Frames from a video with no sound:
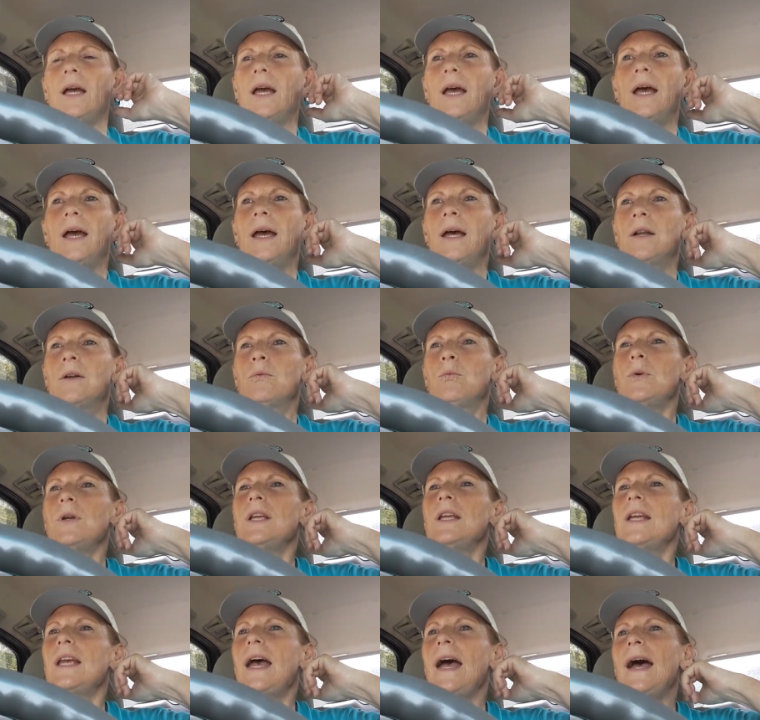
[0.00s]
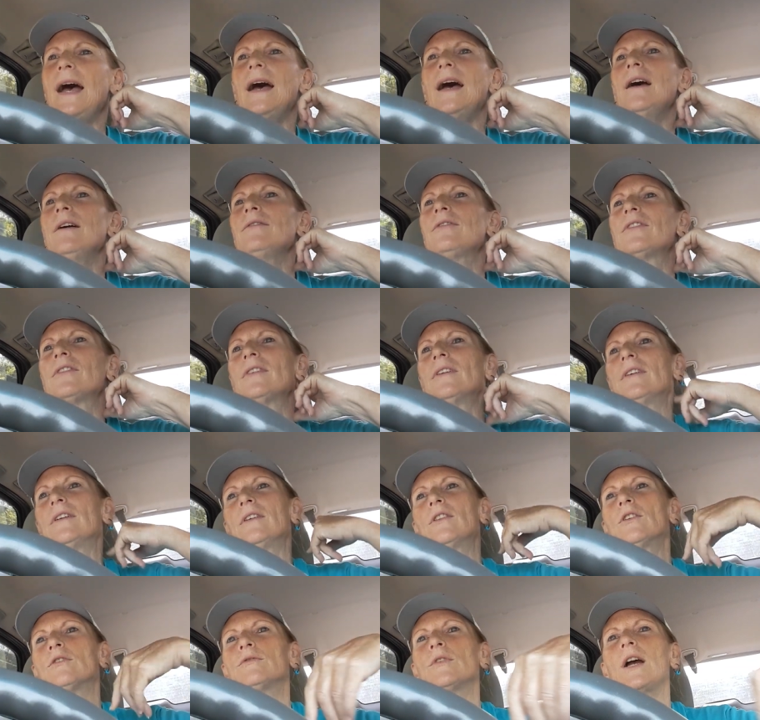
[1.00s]
And we have
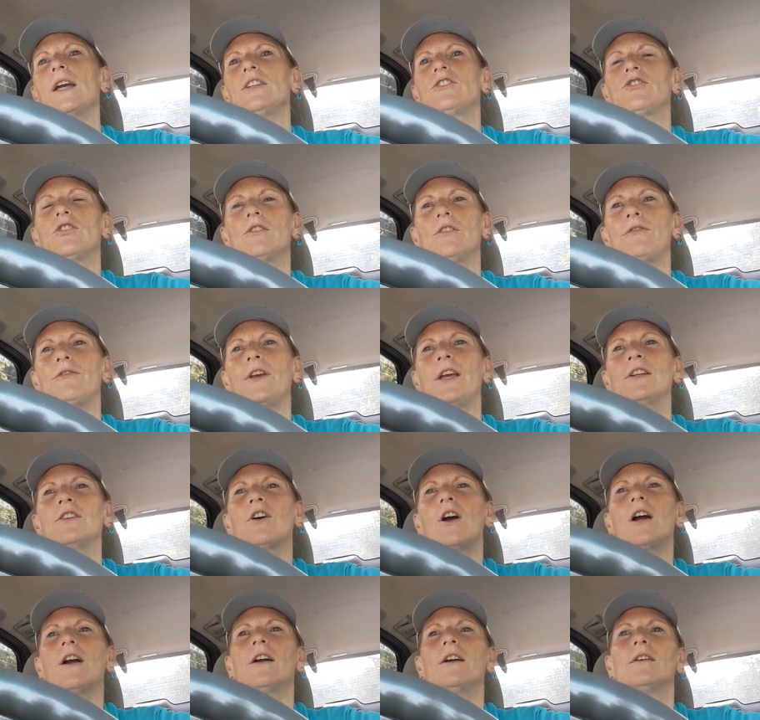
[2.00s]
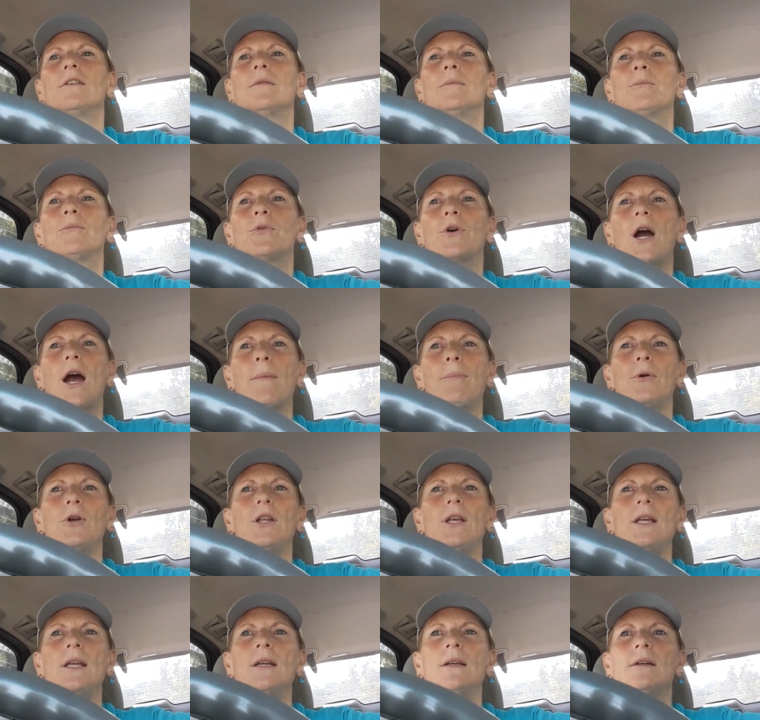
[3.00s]
the right to defend our
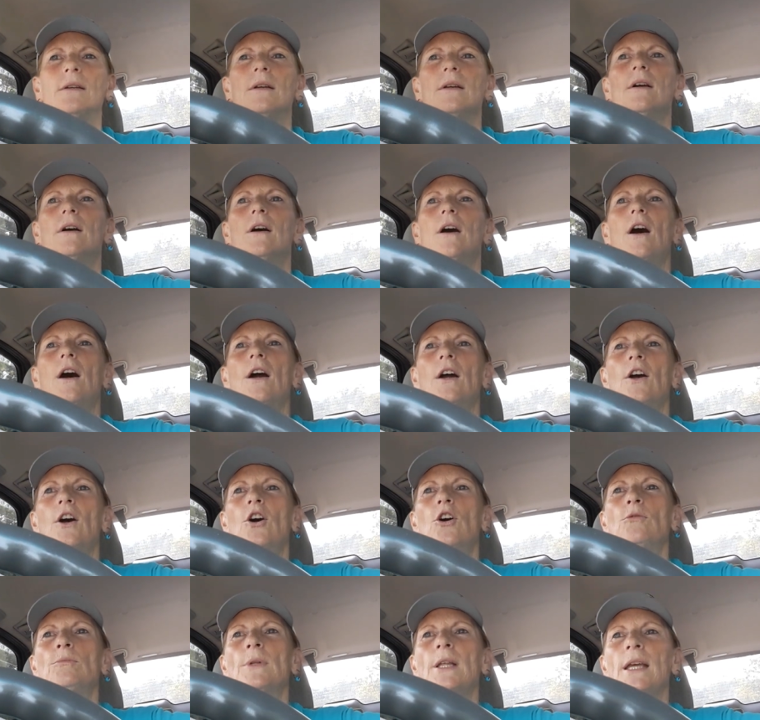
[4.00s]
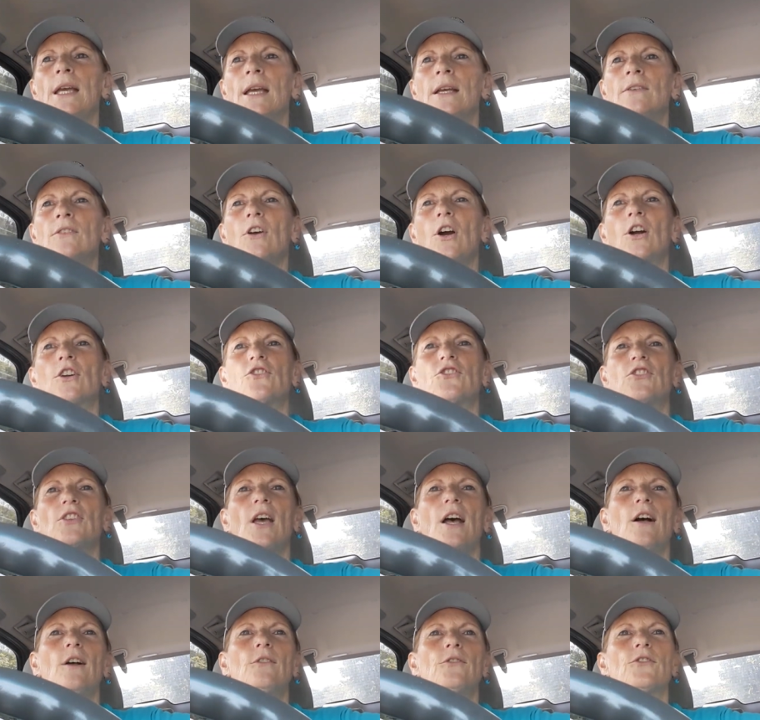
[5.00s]
property, our homeland,
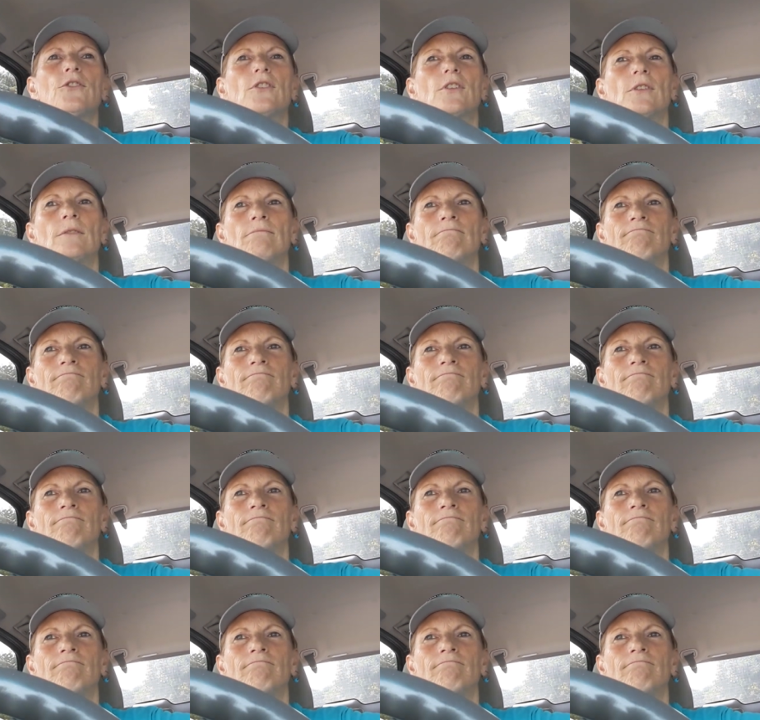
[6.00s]
ourselves.